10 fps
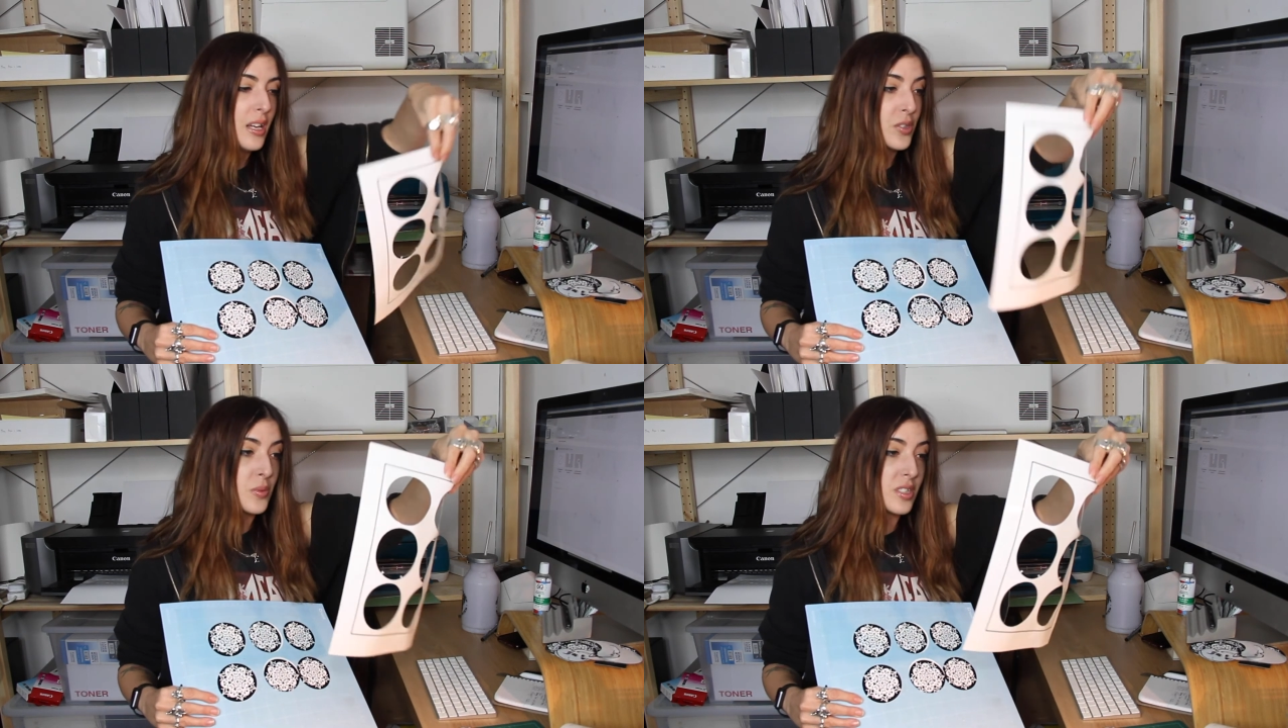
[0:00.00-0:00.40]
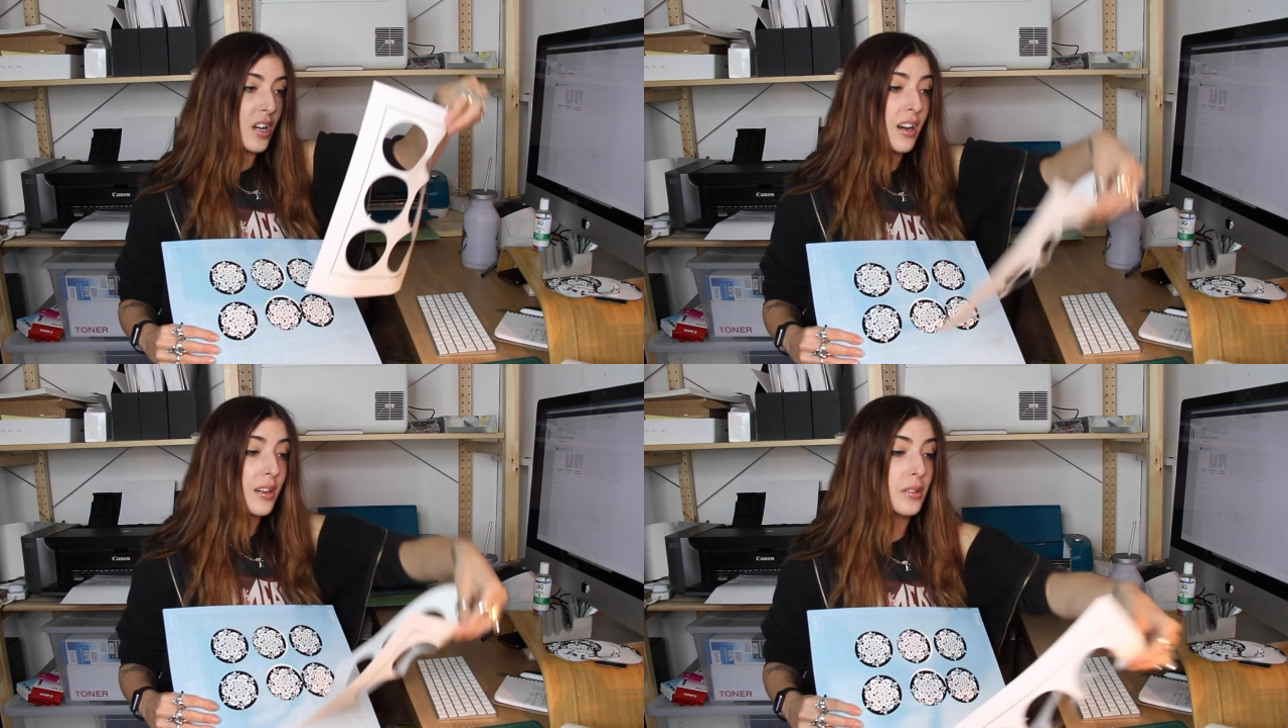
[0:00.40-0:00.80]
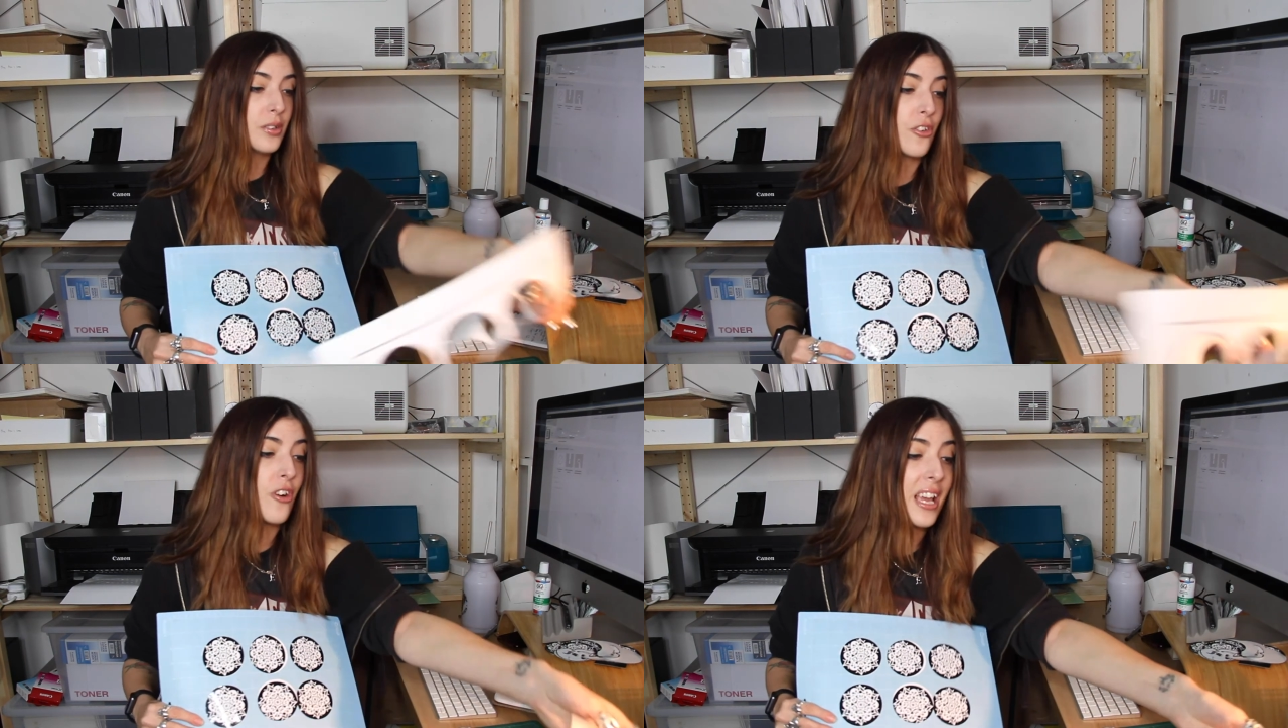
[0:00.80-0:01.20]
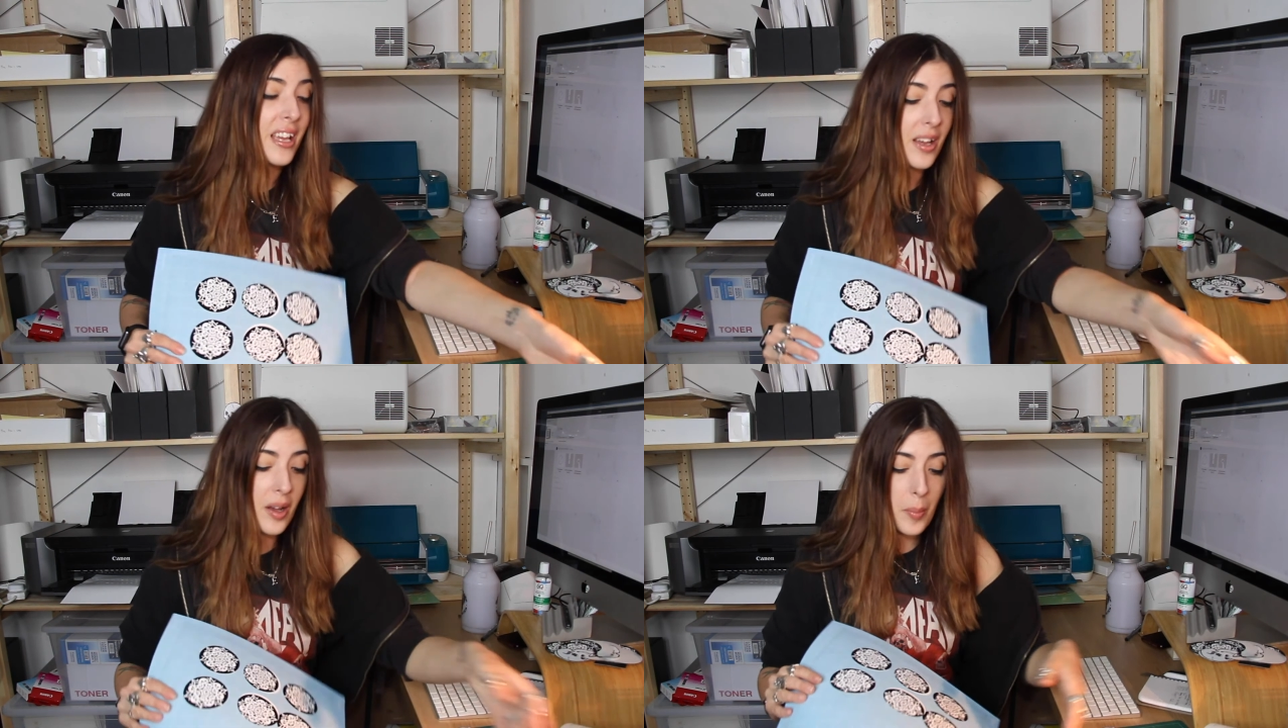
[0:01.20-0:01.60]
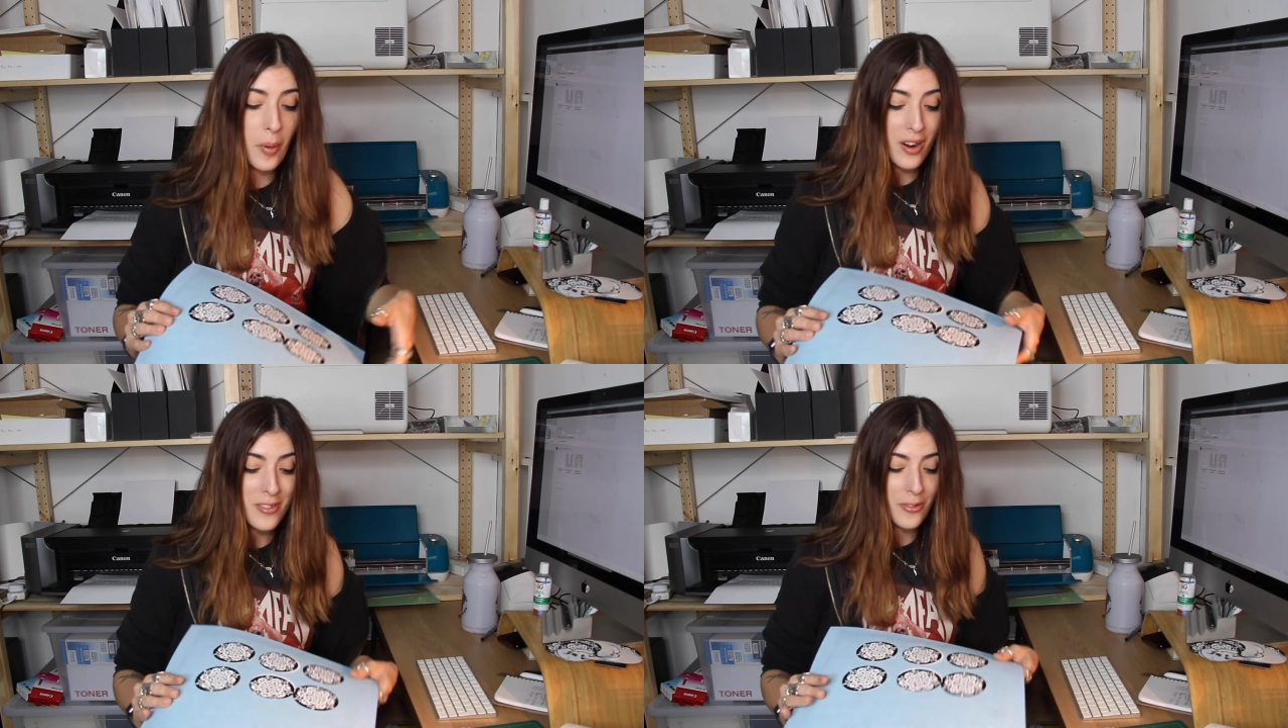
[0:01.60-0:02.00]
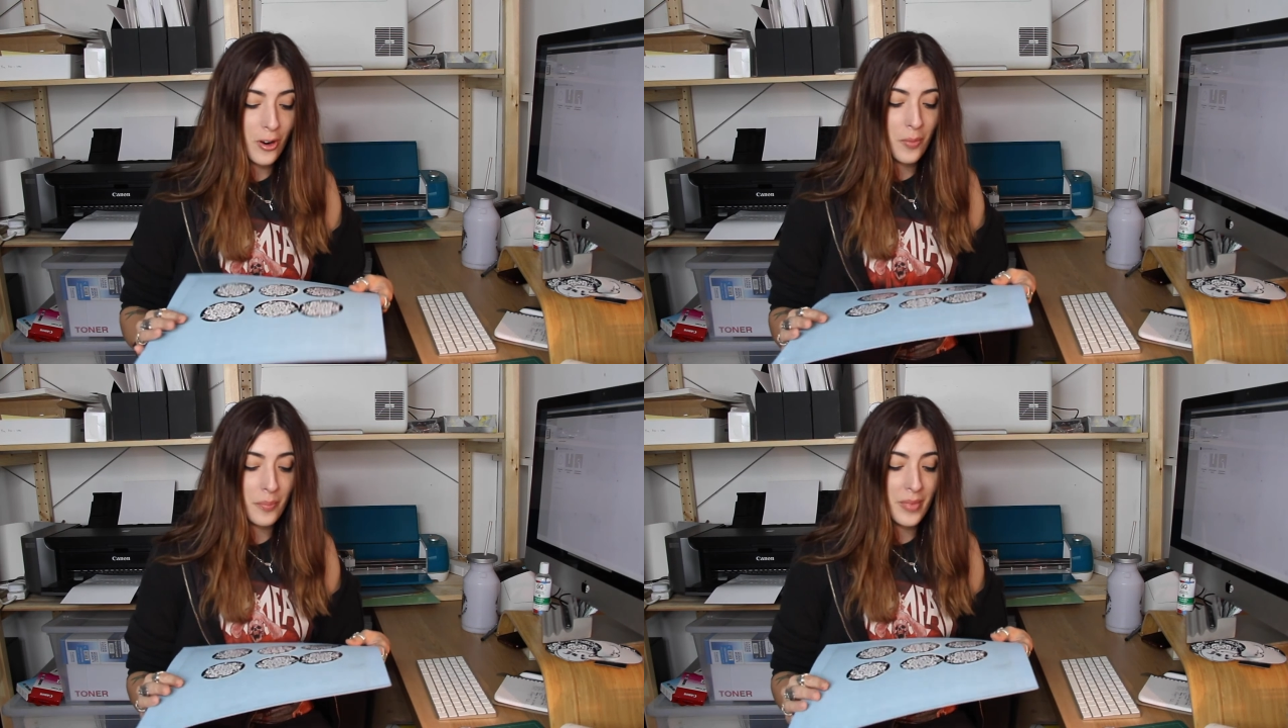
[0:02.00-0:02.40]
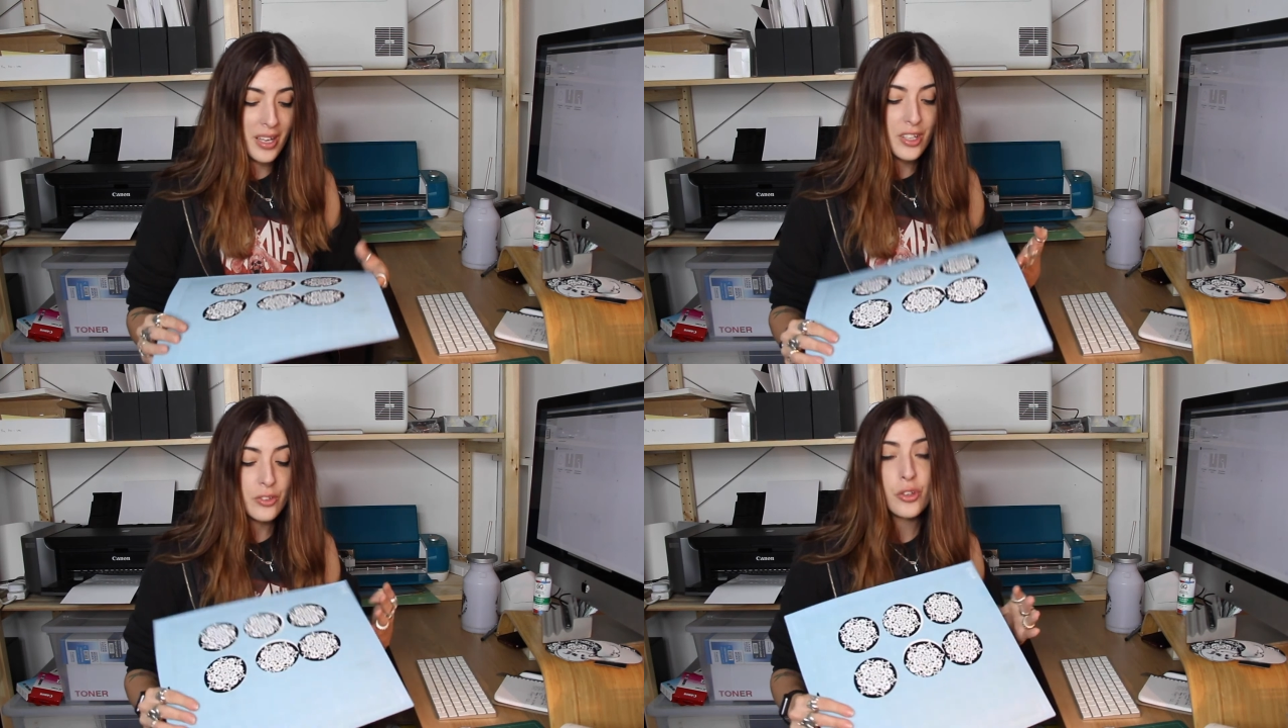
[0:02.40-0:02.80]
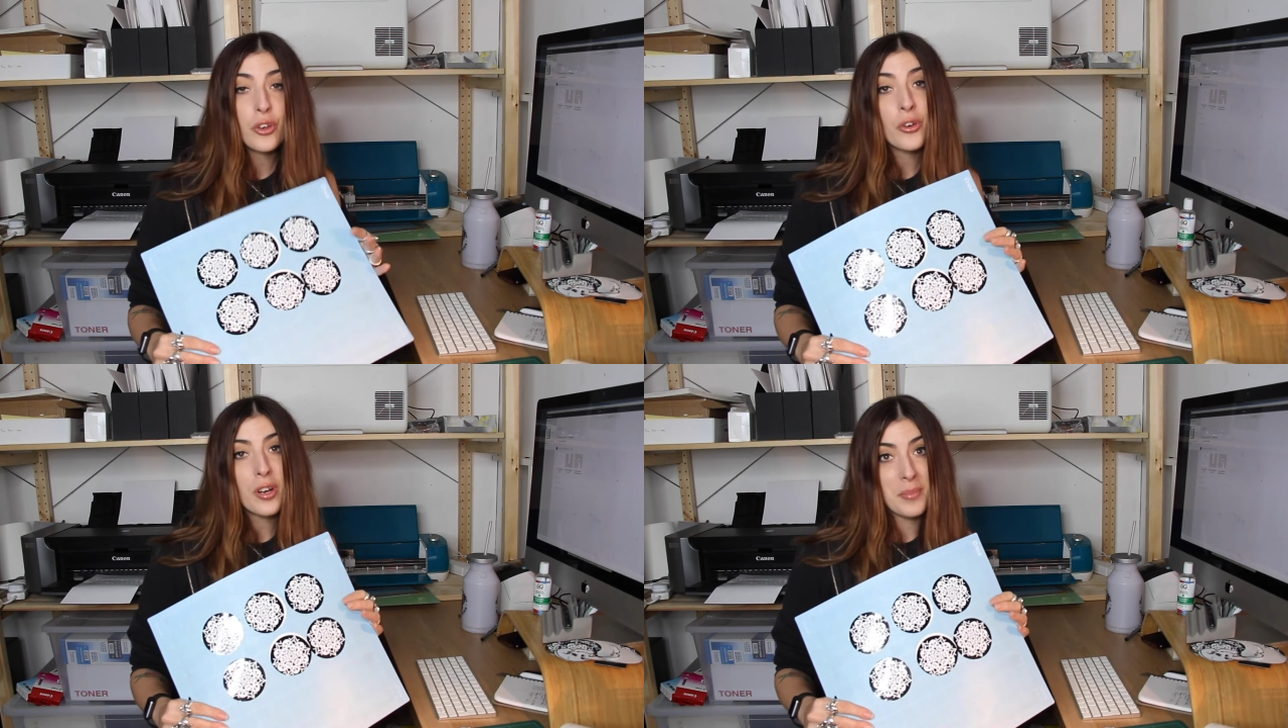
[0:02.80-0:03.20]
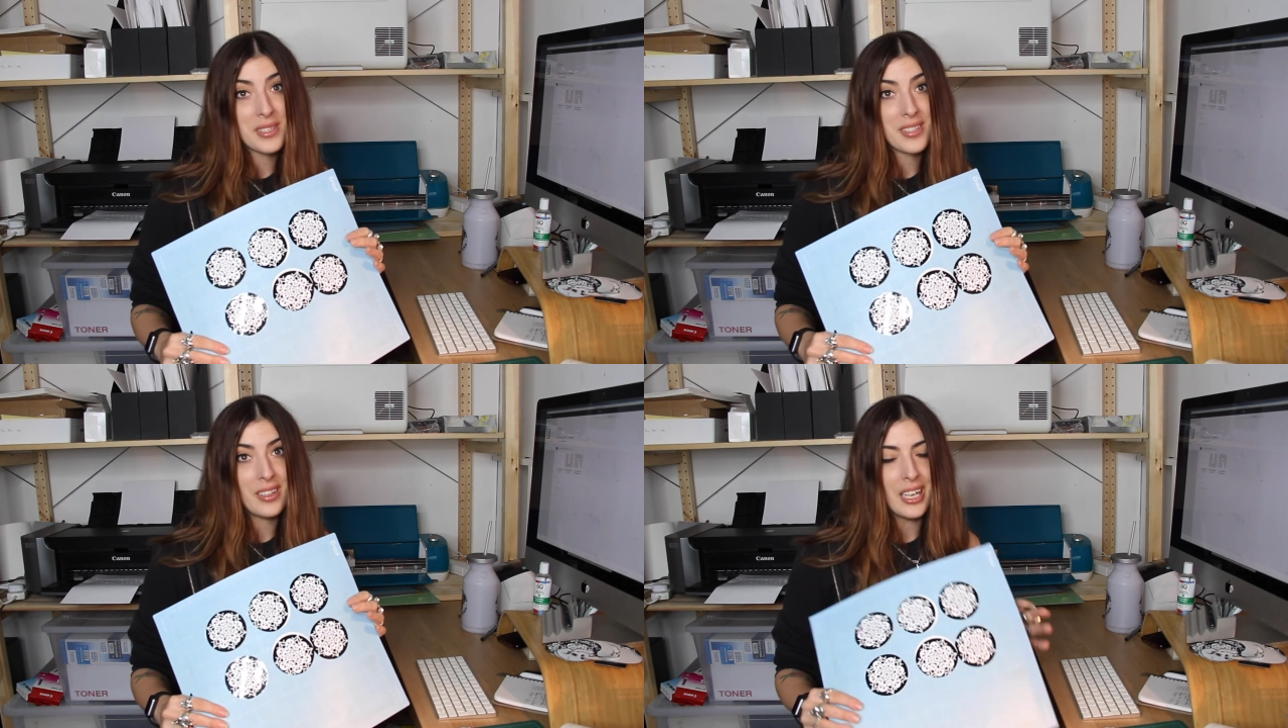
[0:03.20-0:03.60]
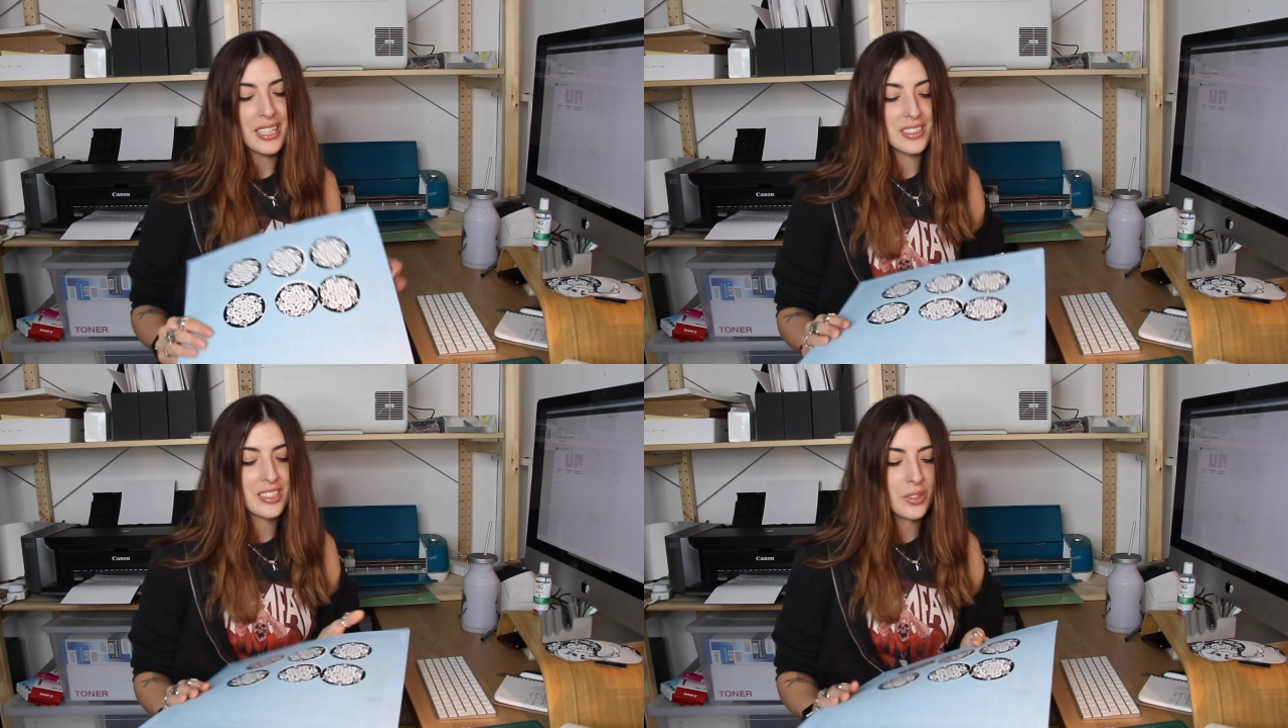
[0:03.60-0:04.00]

so it's cut great, apart from 2 are misaligned.